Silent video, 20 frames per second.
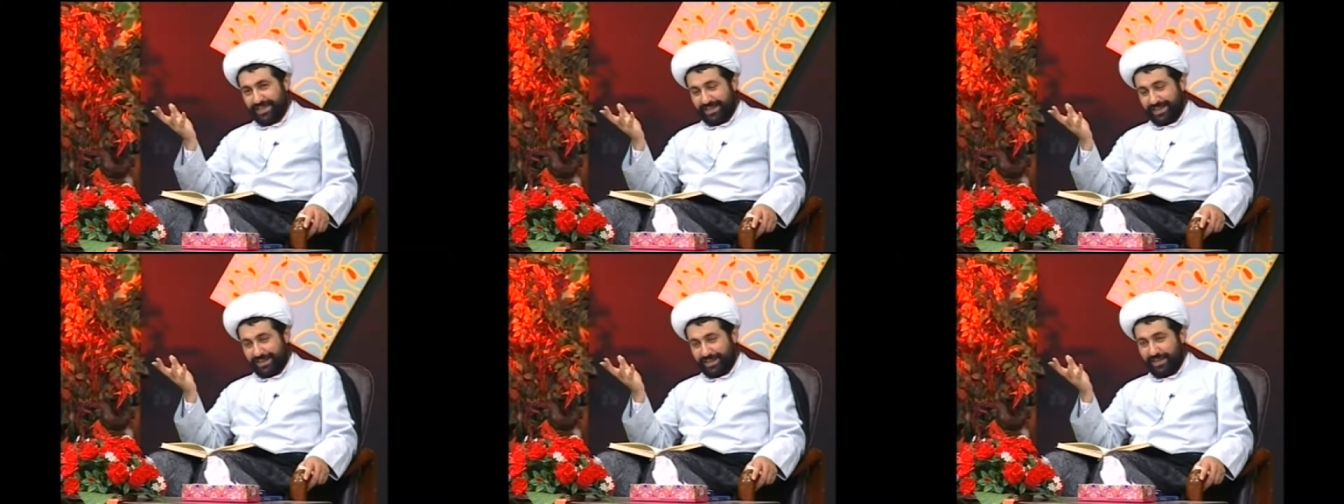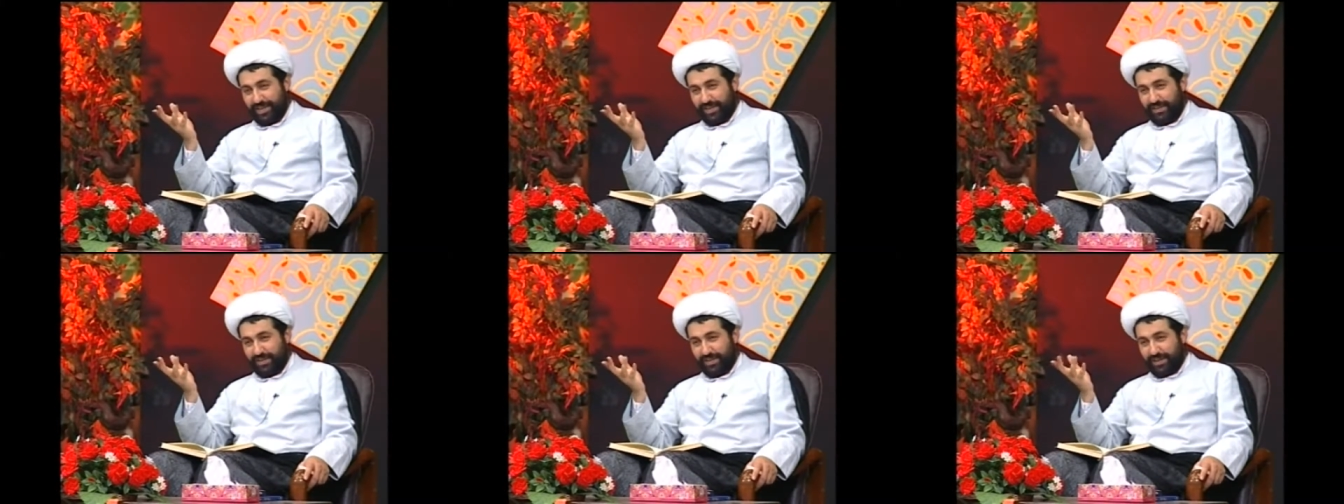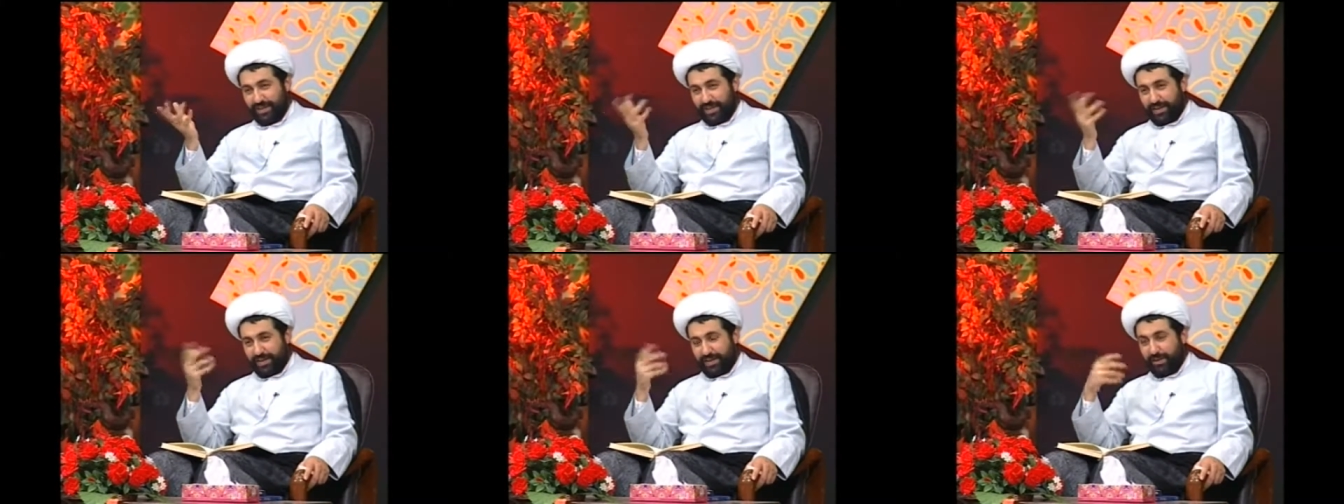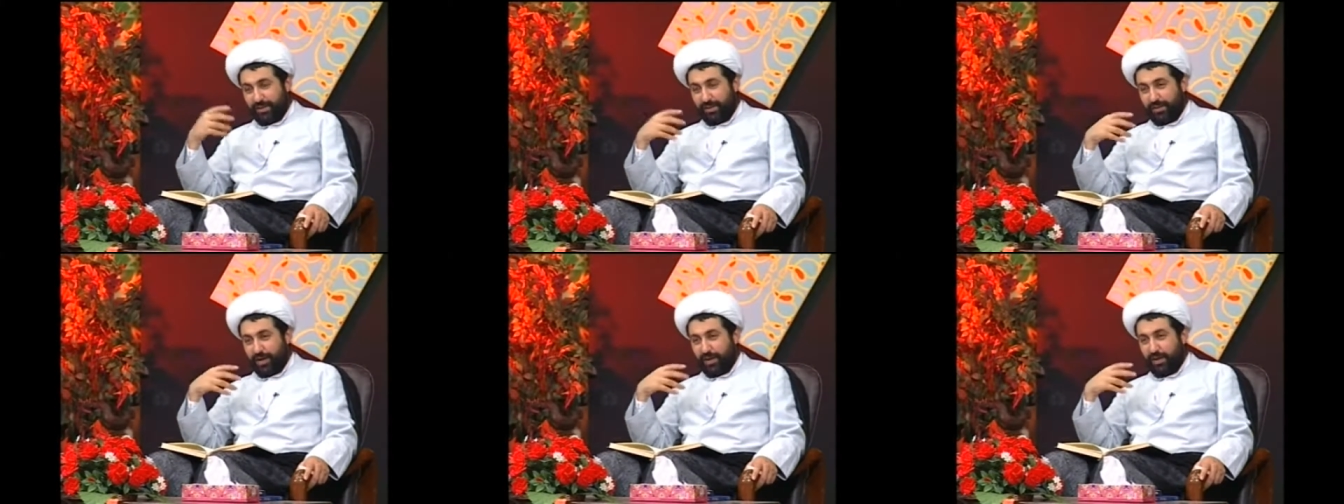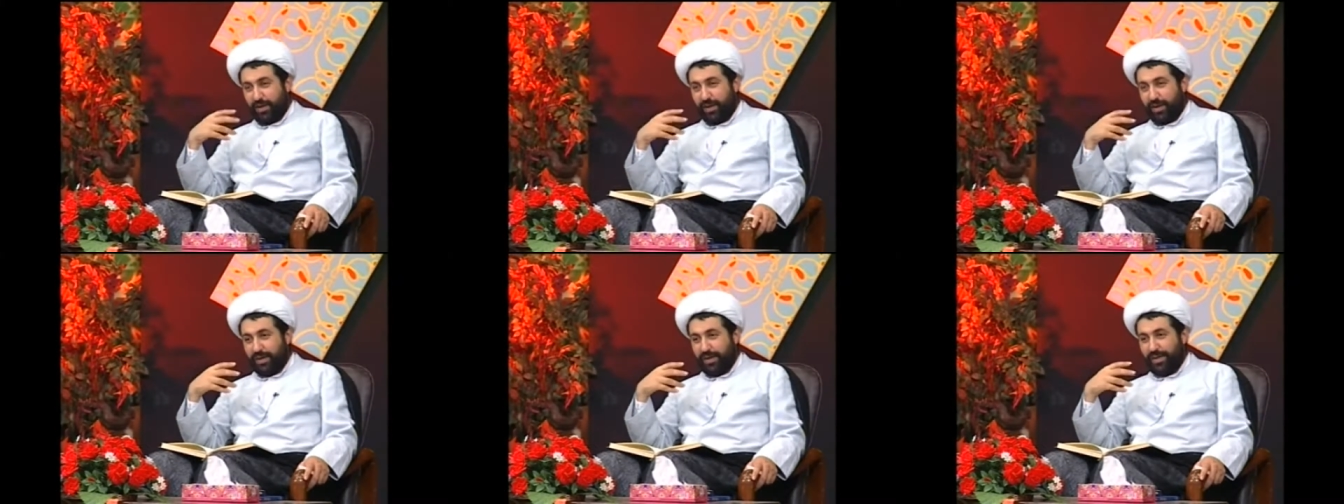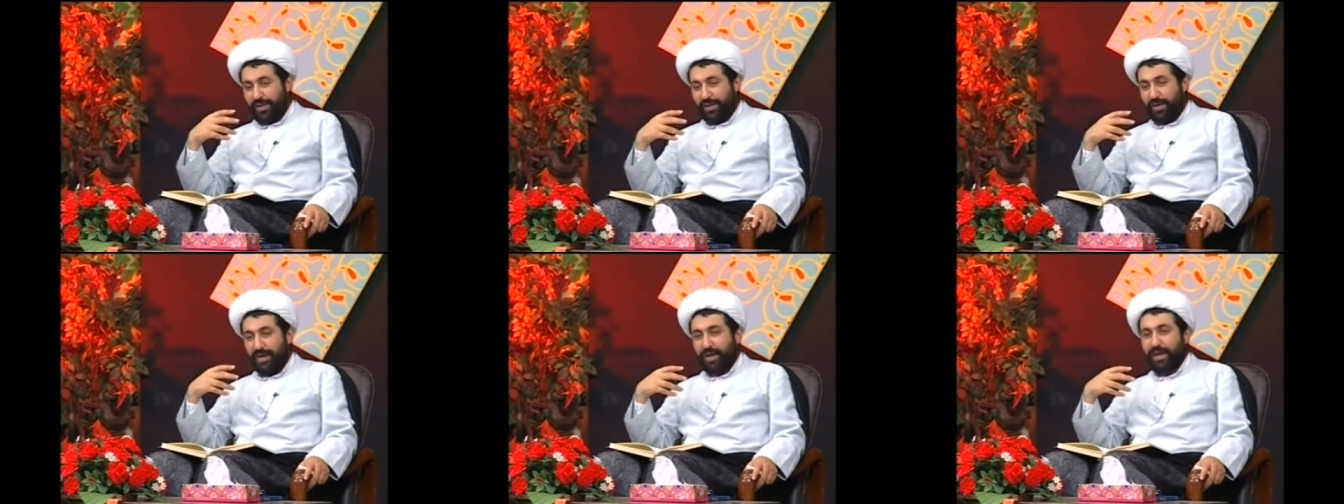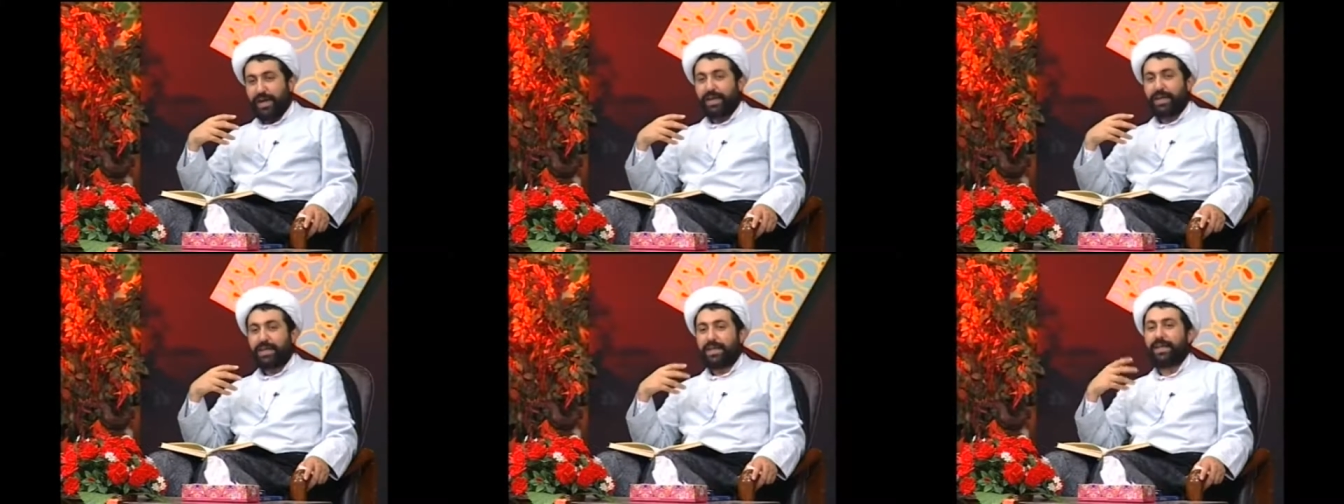You know, we are like
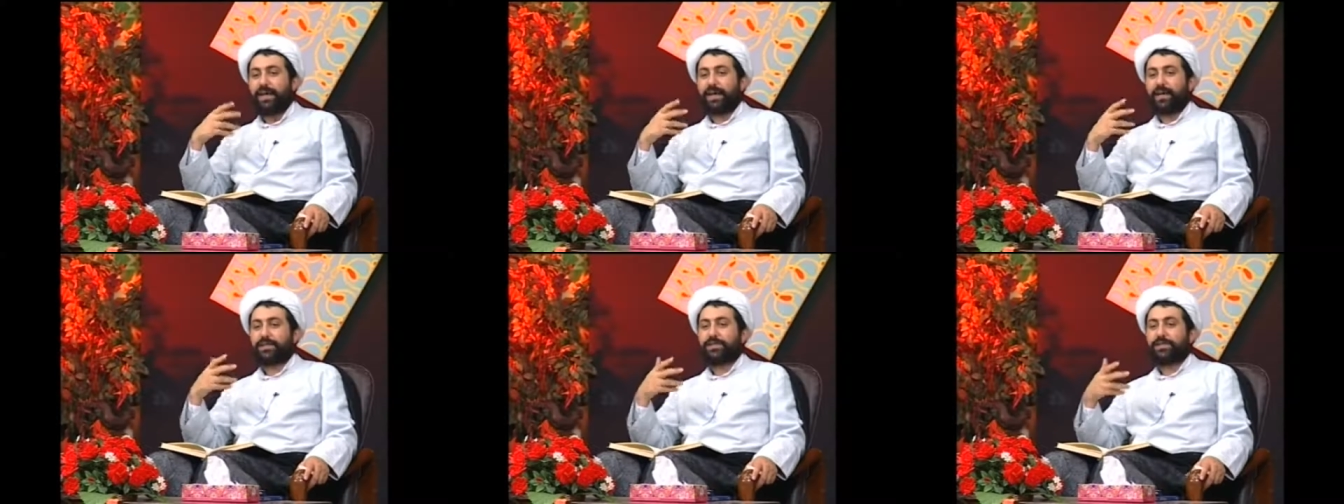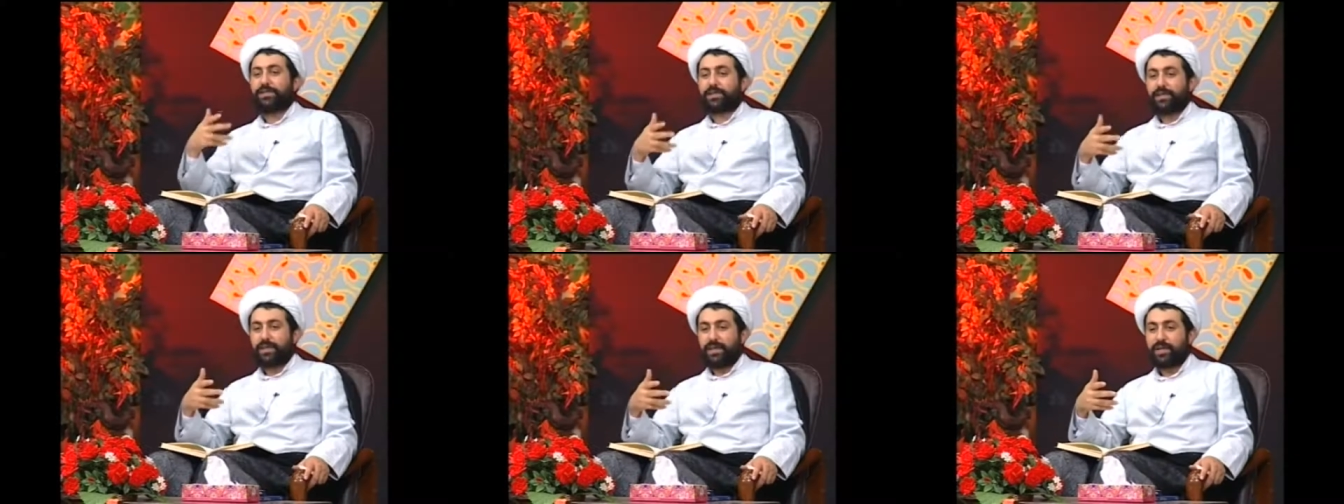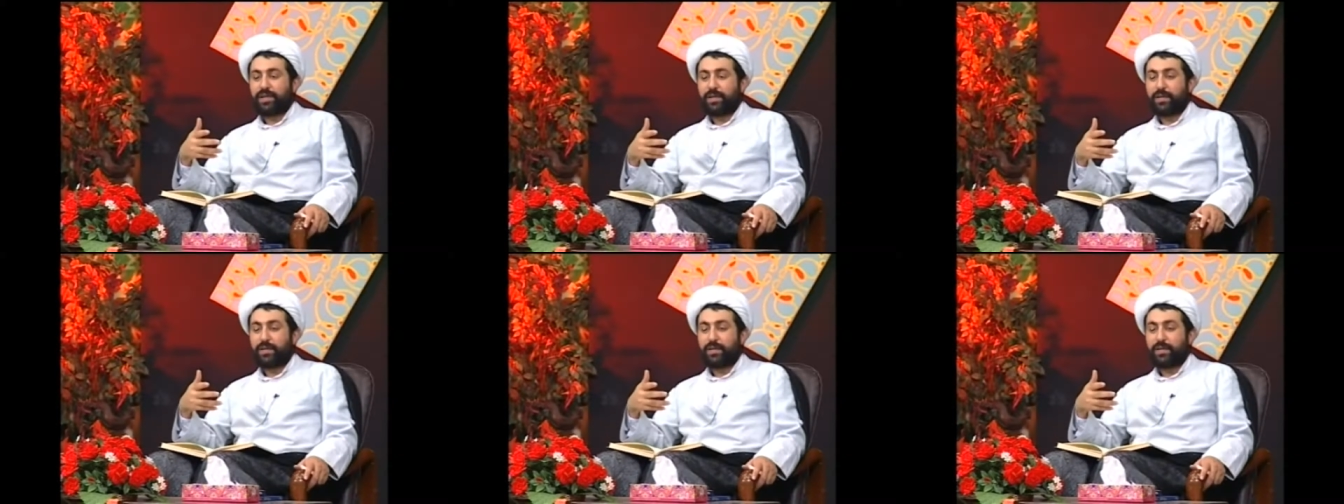a guest